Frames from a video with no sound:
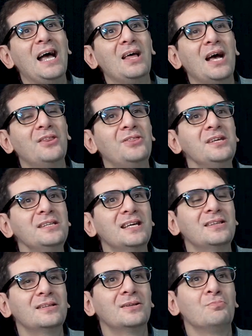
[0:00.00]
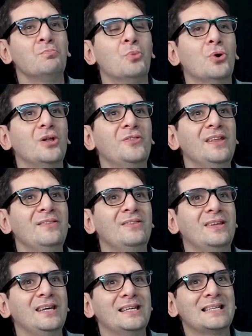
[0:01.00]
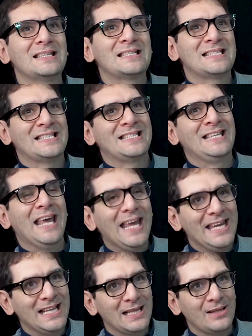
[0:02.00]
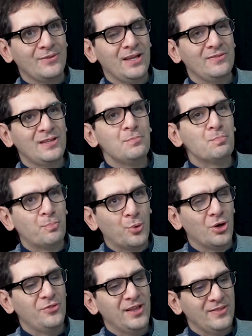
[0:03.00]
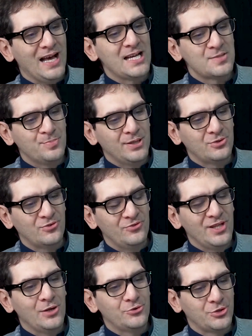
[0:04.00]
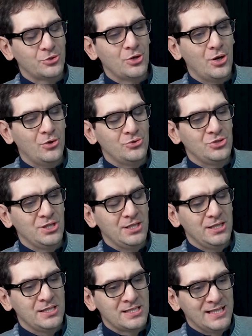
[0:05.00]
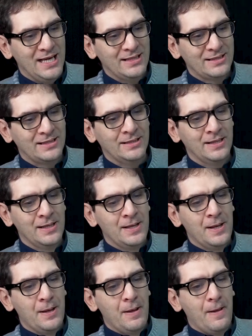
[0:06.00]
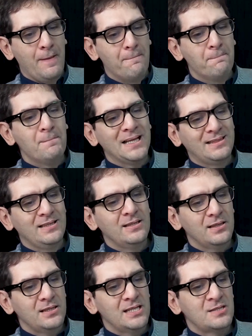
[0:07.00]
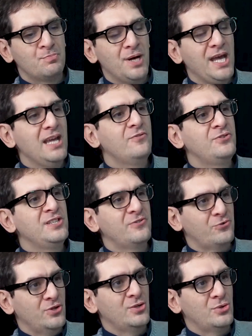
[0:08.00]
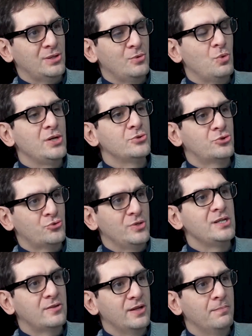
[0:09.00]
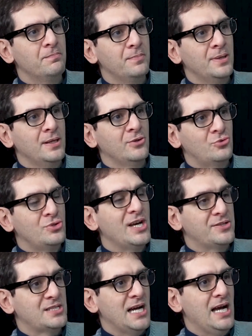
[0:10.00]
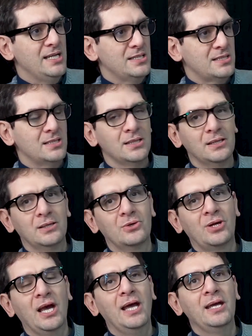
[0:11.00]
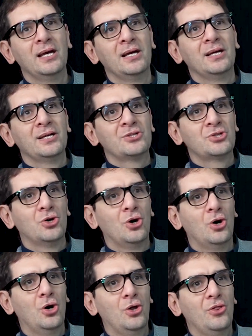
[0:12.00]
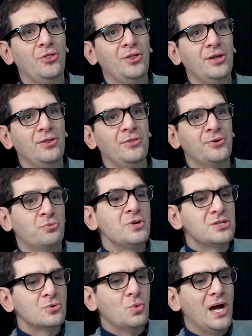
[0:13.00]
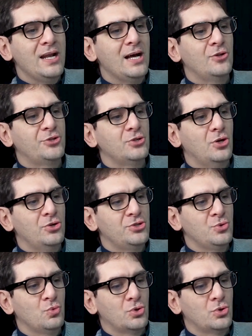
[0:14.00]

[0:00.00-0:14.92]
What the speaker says: I think that more than the scale, the important aspect of nanotechnology is that materials behave differently when you shrink them to that size. Okay, so the reason why nanotechnology